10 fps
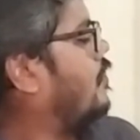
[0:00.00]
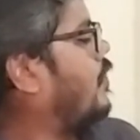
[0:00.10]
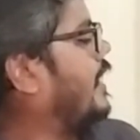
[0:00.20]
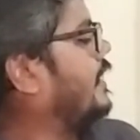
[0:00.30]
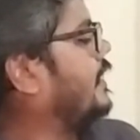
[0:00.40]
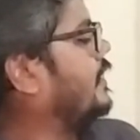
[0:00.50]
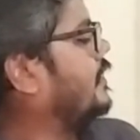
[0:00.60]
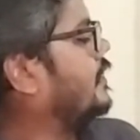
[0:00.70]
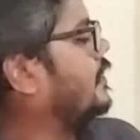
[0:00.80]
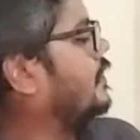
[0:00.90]
winding
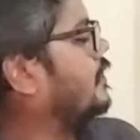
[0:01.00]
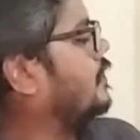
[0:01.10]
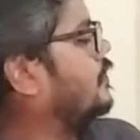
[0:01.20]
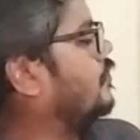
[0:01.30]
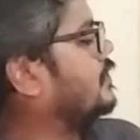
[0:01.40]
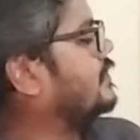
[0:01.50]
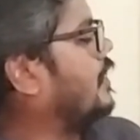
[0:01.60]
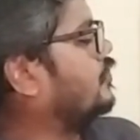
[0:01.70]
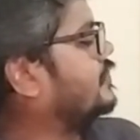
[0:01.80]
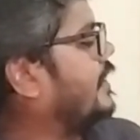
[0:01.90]
towards the
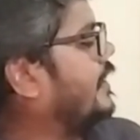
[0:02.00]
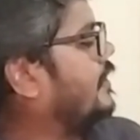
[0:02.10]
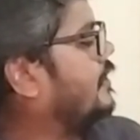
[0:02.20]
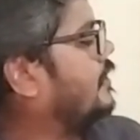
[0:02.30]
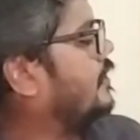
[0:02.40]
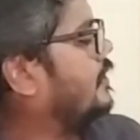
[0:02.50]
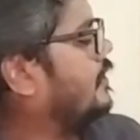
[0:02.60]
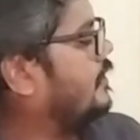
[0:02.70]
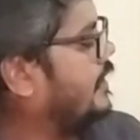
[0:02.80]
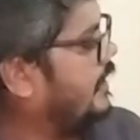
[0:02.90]
outside.
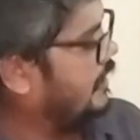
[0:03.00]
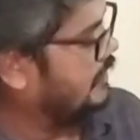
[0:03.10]
Alright,